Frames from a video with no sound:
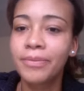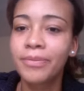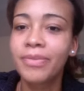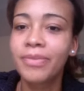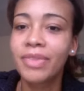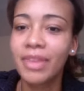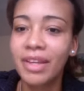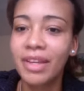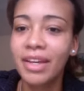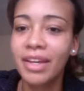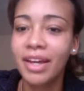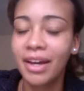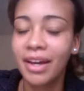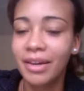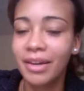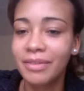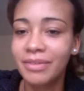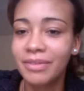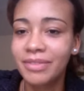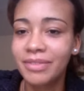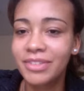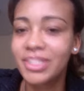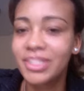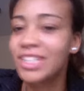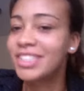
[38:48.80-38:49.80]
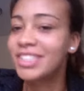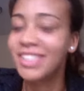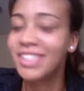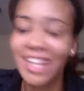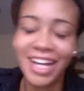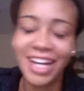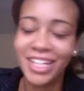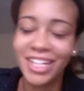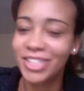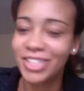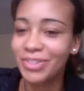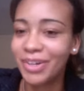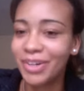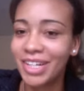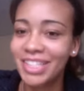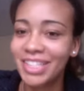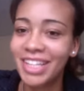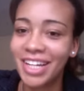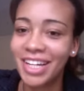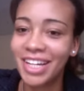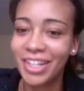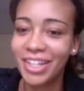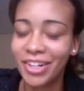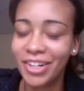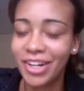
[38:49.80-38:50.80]
I just wanted to get
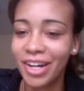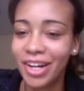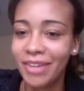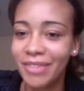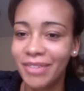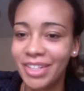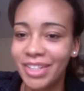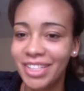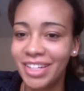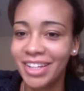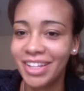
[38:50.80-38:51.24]
your comment on that.